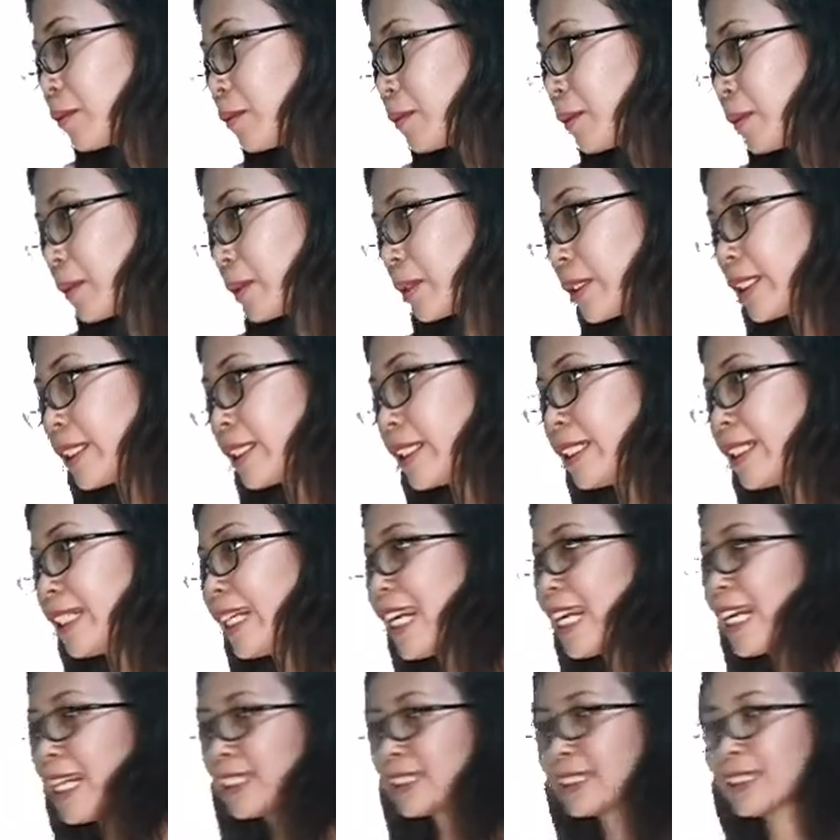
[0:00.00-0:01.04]
group 4.
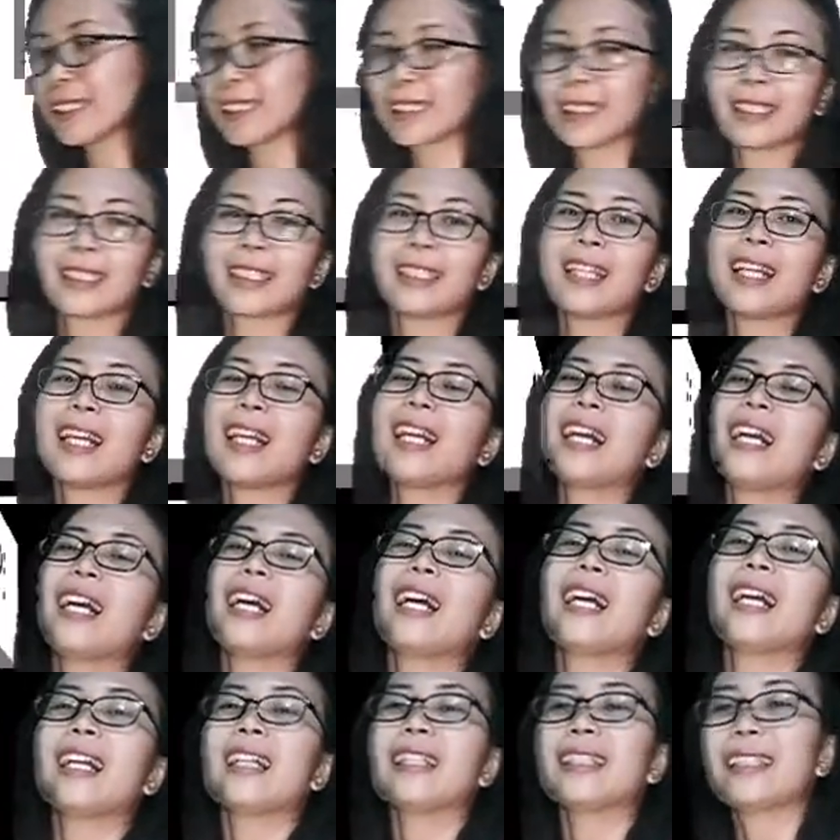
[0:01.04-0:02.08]
Next,
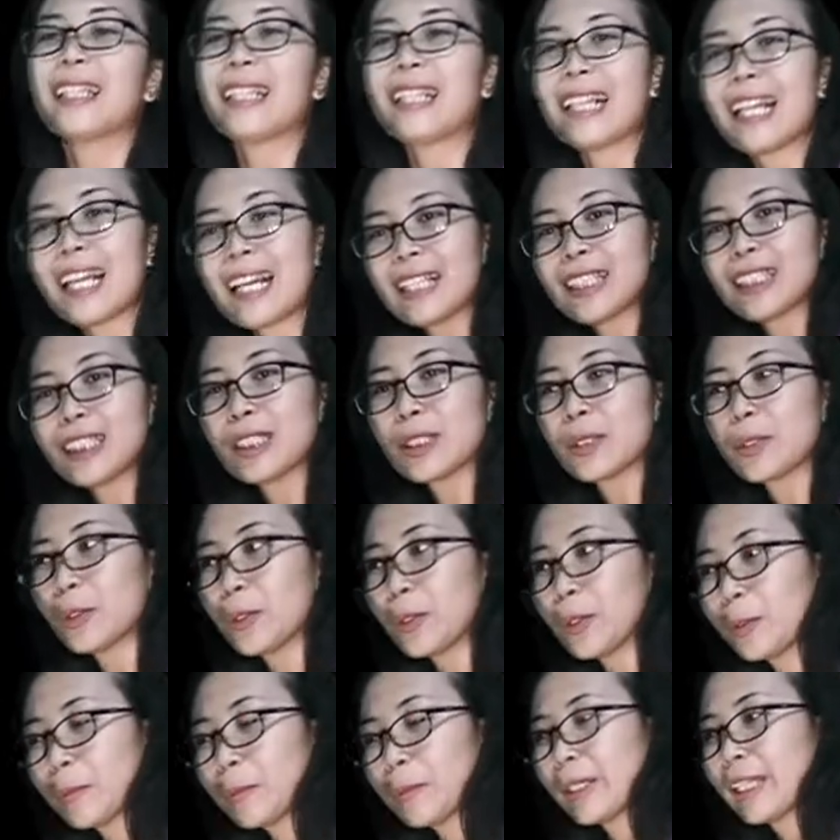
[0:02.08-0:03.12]
the last
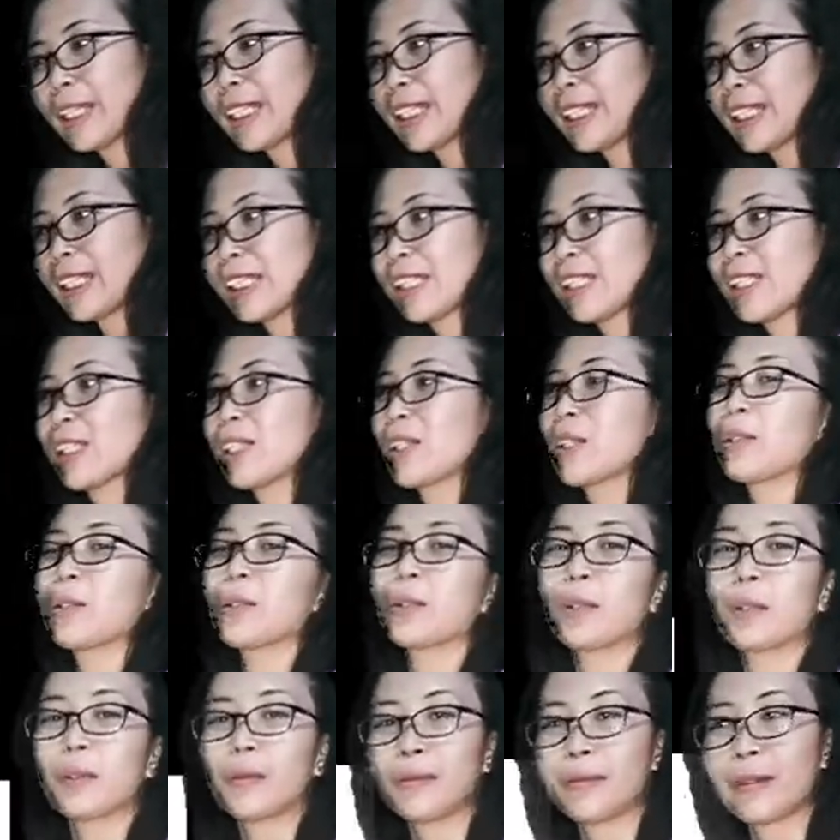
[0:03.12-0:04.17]
group is
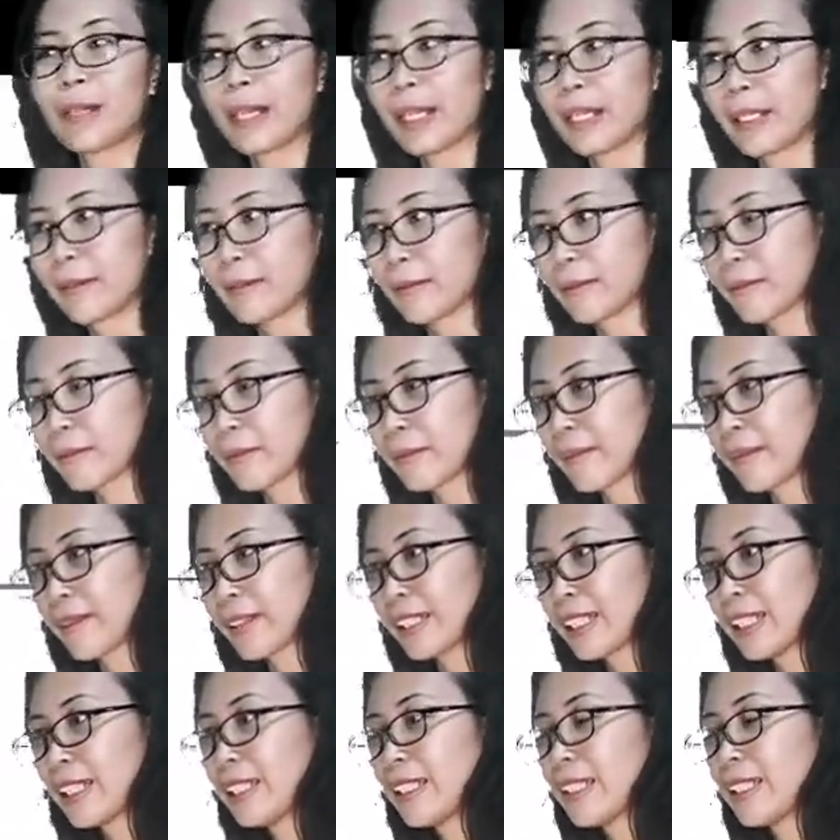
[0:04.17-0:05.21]
group 5.
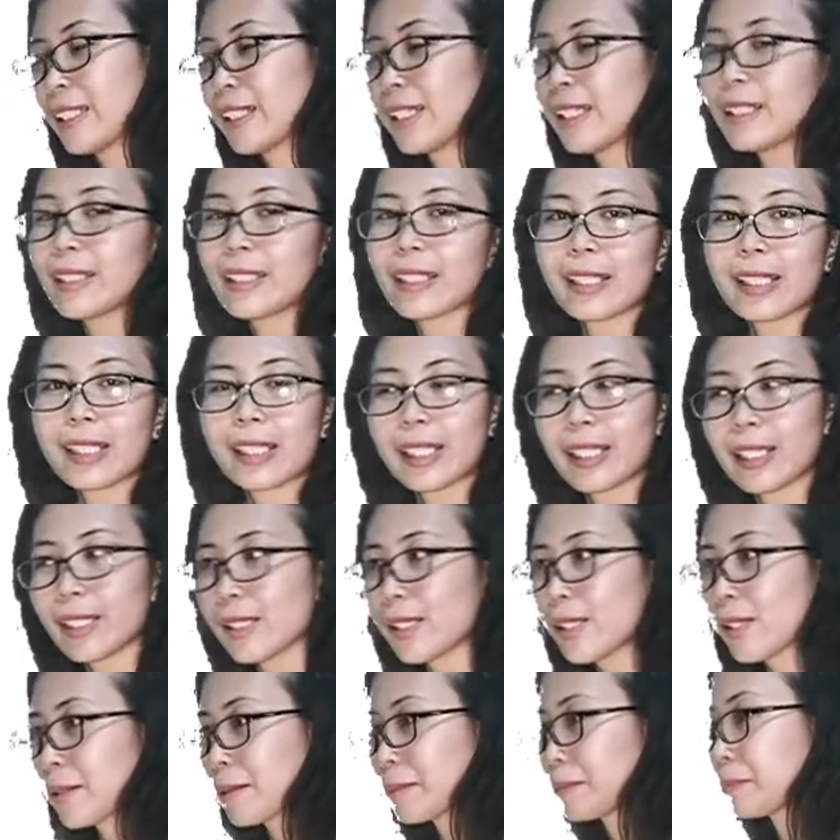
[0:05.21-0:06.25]
And the sentence
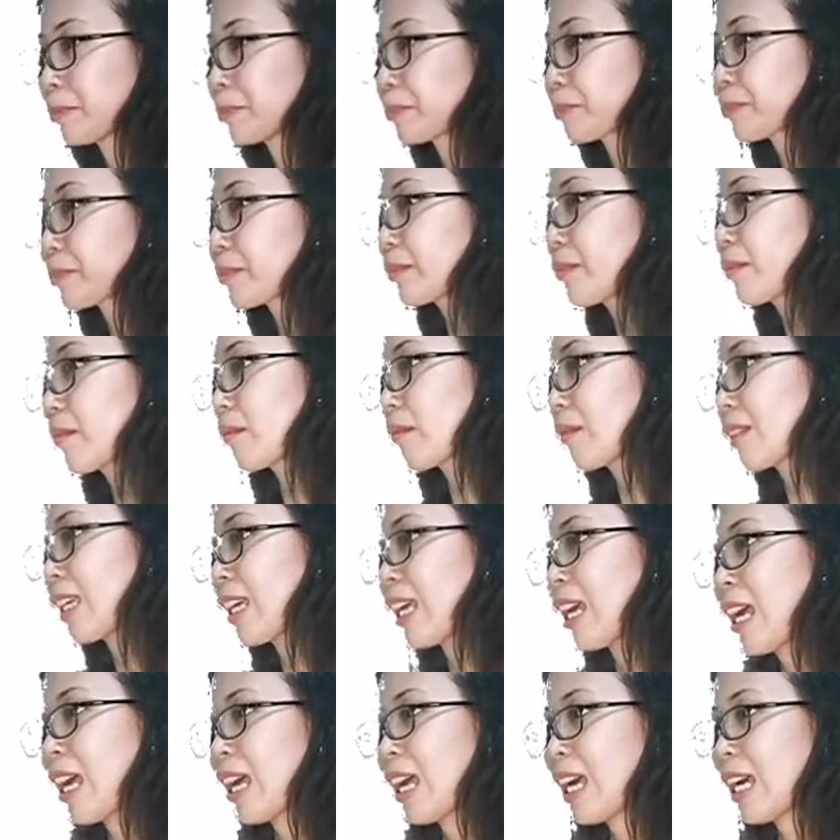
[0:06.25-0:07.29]
is,
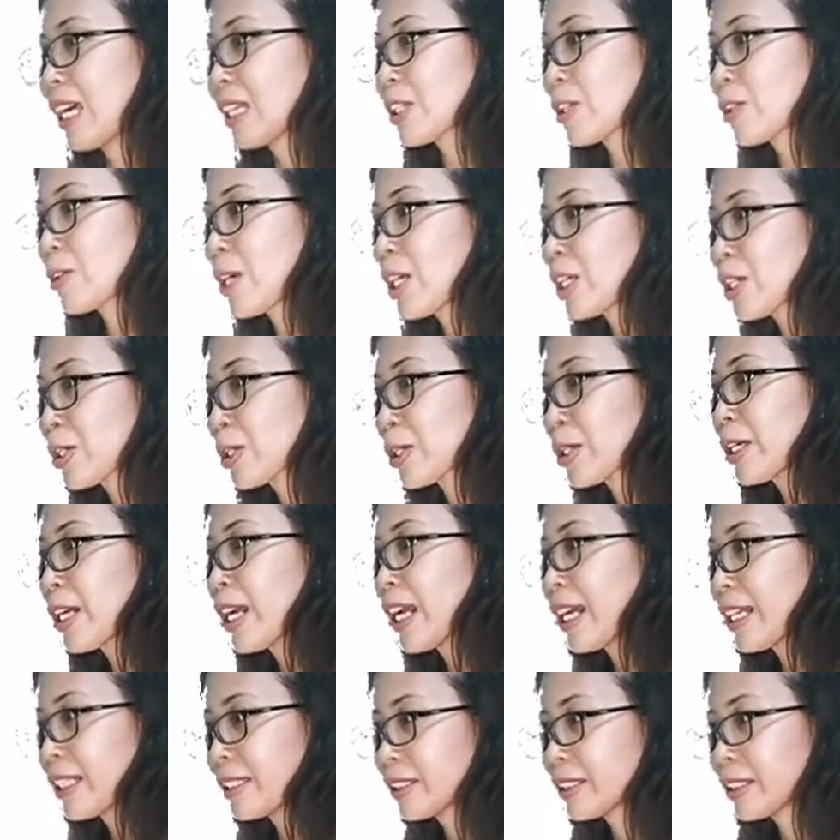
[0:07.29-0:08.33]
a
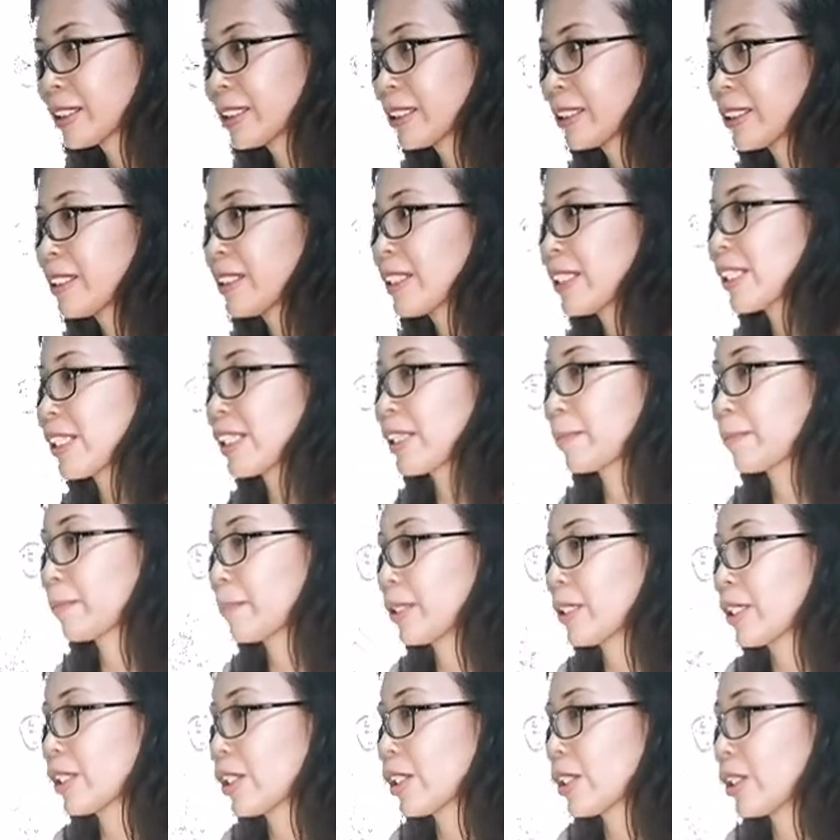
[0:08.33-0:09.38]
treasure hunter is a
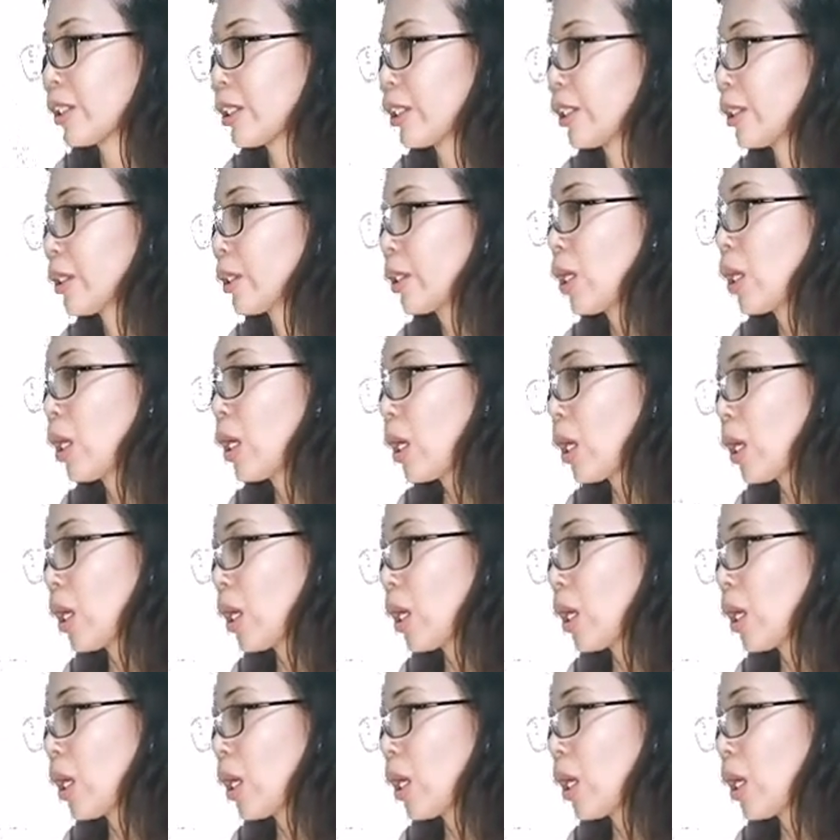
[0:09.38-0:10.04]
person